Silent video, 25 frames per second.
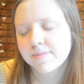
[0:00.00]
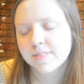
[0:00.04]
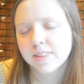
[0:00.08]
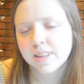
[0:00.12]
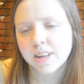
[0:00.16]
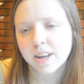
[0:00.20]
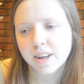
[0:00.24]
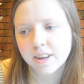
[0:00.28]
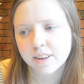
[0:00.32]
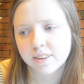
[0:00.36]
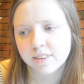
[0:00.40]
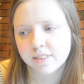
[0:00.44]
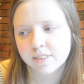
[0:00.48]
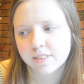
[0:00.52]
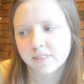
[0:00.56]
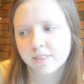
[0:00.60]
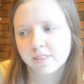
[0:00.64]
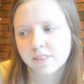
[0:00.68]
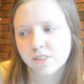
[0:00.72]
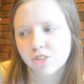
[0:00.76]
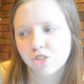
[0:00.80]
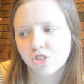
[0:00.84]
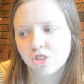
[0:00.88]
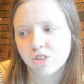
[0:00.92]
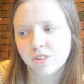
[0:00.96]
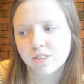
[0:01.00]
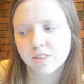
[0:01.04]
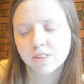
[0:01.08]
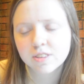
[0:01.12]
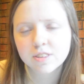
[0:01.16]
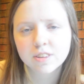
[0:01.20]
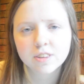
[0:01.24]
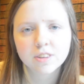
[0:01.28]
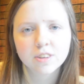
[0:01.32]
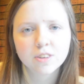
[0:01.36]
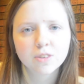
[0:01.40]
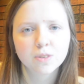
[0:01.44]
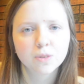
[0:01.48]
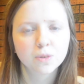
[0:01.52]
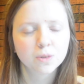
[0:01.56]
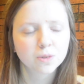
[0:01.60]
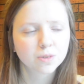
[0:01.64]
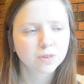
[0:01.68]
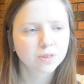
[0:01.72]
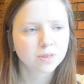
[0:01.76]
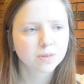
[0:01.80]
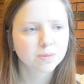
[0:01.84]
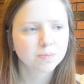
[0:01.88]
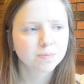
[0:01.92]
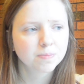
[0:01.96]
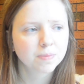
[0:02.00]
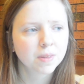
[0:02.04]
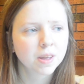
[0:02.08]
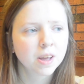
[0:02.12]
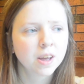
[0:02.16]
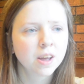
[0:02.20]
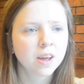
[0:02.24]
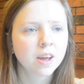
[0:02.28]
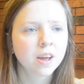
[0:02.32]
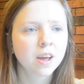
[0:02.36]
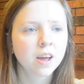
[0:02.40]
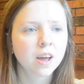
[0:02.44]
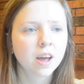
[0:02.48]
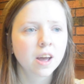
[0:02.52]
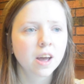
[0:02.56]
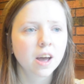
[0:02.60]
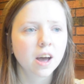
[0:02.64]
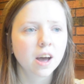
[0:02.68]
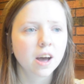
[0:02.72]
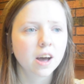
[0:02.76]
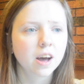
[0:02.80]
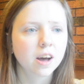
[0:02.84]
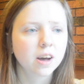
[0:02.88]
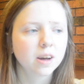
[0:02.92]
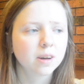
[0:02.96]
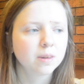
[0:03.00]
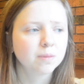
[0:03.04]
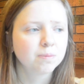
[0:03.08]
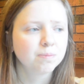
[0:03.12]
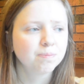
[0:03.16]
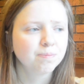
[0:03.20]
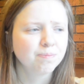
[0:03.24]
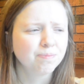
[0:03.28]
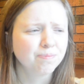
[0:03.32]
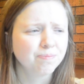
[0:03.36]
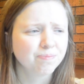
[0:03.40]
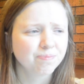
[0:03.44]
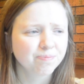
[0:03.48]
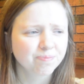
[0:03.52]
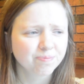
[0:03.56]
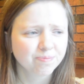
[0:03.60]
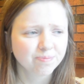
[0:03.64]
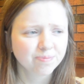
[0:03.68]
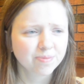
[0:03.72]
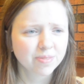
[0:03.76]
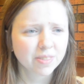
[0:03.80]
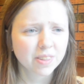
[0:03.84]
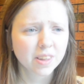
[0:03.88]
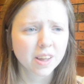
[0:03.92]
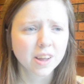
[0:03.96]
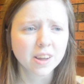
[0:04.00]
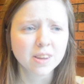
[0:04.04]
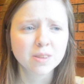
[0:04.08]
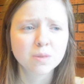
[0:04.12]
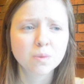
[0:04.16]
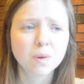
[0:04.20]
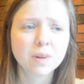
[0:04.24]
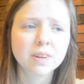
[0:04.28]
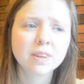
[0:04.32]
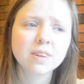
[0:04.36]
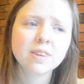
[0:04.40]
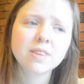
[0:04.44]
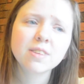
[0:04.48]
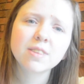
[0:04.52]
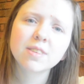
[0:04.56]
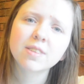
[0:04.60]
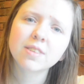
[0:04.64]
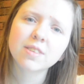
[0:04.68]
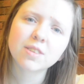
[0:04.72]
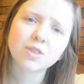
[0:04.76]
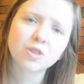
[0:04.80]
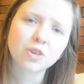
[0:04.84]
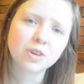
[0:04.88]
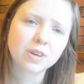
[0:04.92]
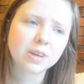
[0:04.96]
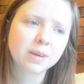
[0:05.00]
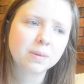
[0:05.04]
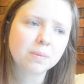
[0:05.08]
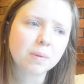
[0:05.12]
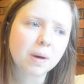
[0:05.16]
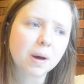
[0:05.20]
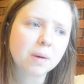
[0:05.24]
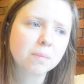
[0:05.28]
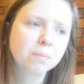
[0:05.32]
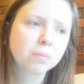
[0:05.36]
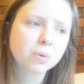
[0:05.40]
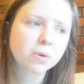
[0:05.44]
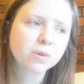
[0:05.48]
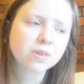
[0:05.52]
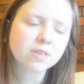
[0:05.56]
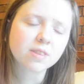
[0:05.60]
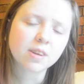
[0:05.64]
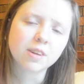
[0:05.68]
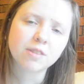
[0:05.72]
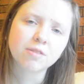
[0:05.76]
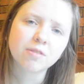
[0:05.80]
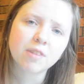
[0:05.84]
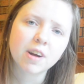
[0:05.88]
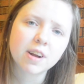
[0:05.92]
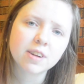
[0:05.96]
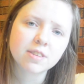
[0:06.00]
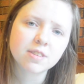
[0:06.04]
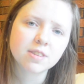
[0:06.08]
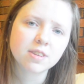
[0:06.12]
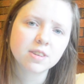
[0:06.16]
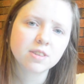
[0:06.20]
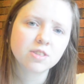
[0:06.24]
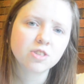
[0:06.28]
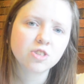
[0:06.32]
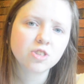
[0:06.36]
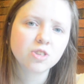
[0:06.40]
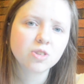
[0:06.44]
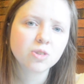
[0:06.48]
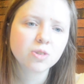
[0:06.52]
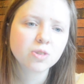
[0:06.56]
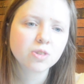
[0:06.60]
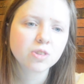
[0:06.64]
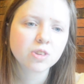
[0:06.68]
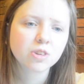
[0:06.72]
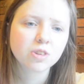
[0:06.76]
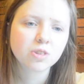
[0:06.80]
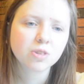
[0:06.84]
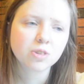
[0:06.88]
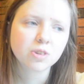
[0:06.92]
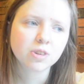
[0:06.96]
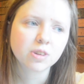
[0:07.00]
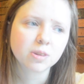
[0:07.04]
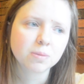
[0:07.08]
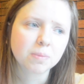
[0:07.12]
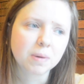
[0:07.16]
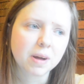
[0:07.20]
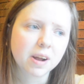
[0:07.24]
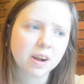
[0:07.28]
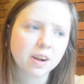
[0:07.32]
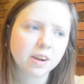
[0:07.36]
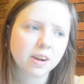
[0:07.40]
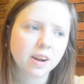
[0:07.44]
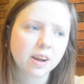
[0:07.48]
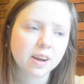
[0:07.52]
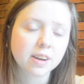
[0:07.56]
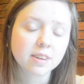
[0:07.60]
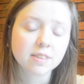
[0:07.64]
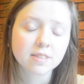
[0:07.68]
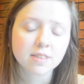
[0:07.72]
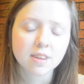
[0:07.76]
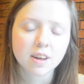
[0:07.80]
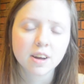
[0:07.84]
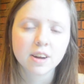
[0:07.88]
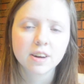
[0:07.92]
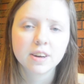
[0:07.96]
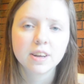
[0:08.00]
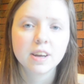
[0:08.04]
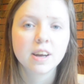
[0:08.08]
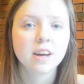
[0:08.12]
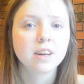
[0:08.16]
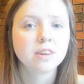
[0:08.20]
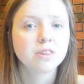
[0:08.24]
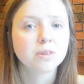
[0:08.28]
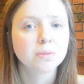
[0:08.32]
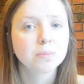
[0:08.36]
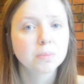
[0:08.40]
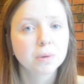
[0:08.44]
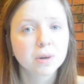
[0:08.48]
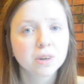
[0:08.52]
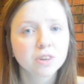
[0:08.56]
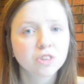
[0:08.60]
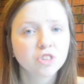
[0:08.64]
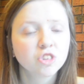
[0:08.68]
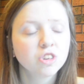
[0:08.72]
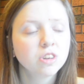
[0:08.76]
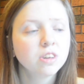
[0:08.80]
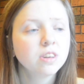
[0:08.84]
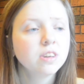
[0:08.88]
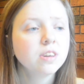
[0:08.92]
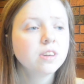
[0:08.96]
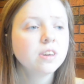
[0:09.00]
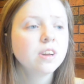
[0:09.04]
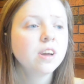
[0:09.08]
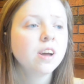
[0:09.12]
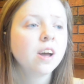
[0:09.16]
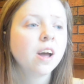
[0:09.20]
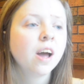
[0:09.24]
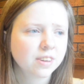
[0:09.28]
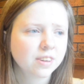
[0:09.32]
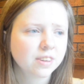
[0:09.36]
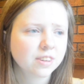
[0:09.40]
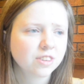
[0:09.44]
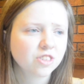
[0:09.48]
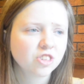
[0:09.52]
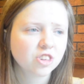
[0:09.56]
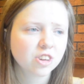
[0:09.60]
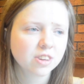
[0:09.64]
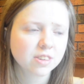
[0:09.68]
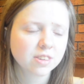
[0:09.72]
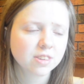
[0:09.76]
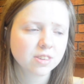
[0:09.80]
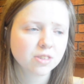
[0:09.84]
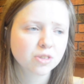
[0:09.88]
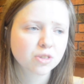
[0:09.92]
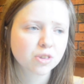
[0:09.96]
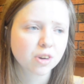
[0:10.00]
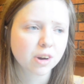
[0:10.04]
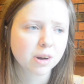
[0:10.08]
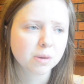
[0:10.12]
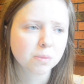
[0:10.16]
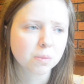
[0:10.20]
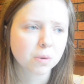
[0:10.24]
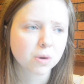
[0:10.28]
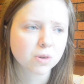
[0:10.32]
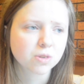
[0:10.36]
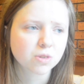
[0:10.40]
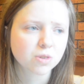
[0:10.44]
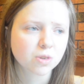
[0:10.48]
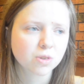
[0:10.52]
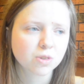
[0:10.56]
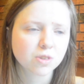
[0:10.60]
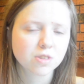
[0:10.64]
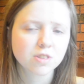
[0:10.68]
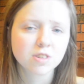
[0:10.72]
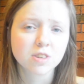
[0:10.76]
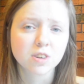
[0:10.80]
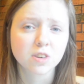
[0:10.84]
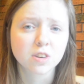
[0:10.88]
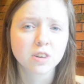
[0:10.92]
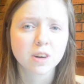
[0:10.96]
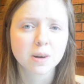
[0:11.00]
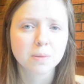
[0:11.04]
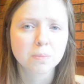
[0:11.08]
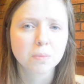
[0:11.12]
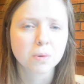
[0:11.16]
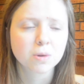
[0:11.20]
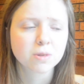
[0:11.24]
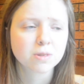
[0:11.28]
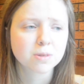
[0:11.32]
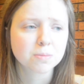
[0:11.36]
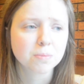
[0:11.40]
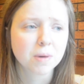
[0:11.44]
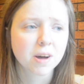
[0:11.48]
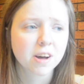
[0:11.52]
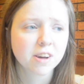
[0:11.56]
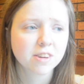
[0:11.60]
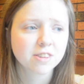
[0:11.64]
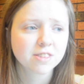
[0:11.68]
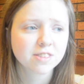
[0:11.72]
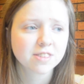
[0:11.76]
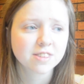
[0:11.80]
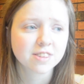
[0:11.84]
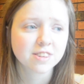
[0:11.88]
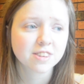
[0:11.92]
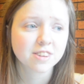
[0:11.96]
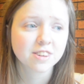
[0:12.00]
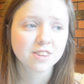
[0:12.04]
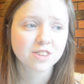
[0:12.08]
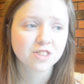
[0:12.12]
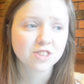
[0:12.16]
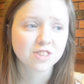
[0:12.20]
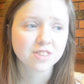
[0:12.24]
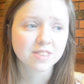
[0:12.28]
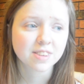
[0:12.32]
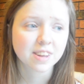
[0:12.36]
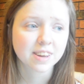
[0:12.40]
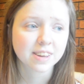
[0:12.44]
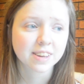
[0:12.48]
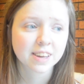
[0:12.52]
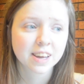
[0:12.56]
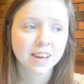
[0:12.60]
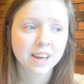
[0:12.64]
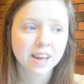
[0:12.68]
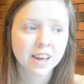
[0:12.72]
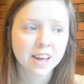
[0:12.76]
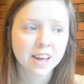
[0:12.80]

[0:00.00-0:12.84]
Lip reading: yeah, she's awesome. As well as talking about books and writing, she also talks about anxiety and depression. She has this great post called Stock Up on Smiles that are just like,